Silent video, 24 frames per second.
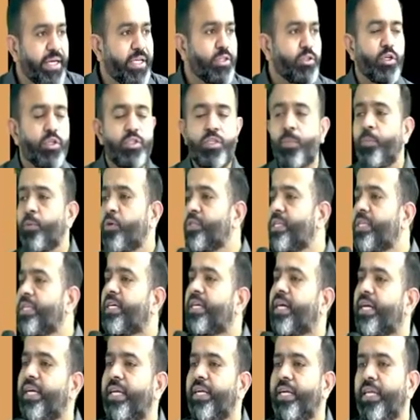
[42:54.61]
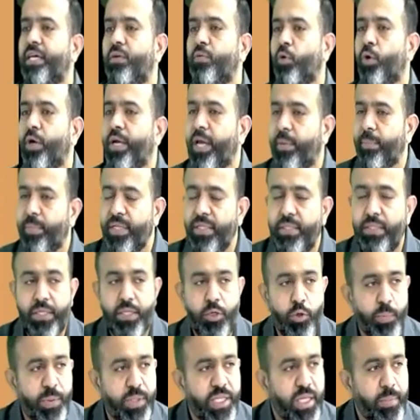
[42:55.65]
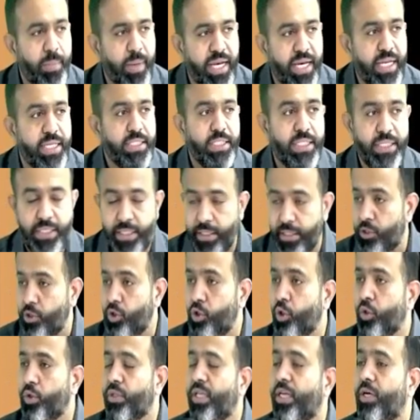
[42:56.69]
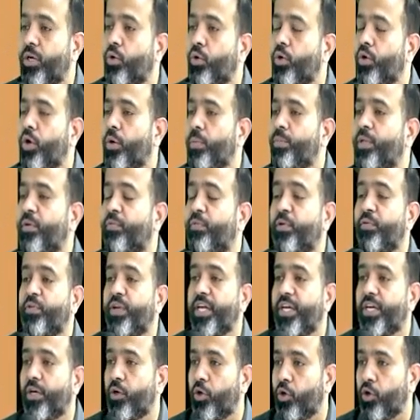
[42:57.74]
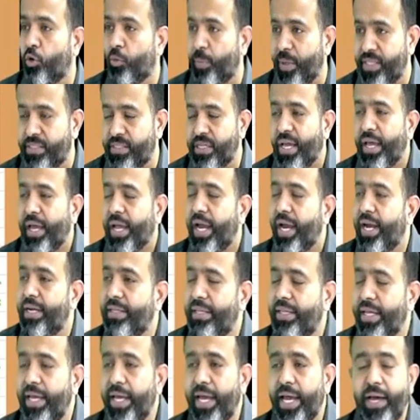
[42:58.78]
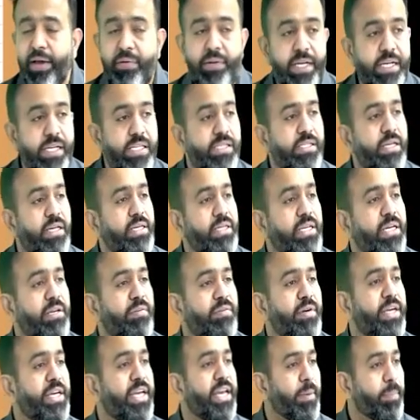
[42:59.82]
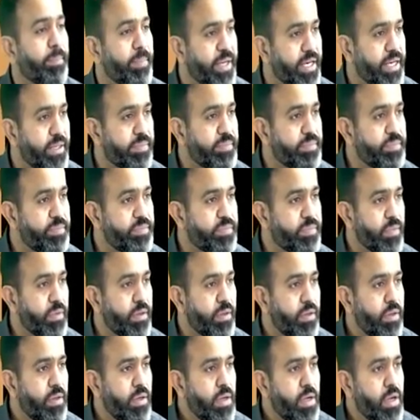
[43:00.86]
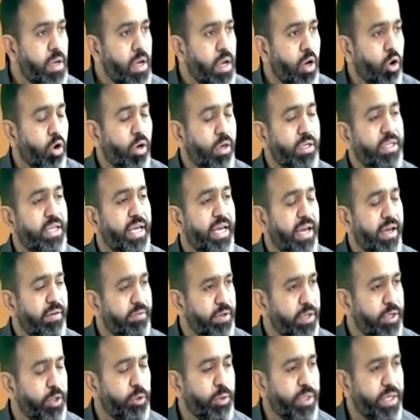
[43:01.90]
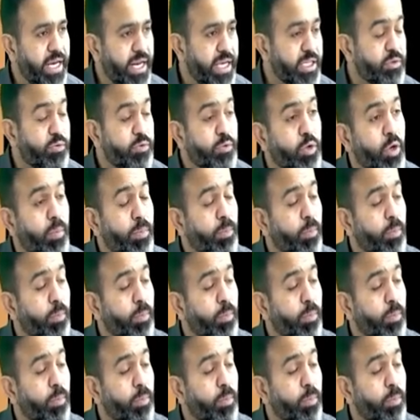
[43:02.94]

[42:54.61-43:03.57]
So suppose in current year what happened, Tirupati Balaji Trust took the loan of the 50 crore rupees and they have constructed one temple, or they have utilized from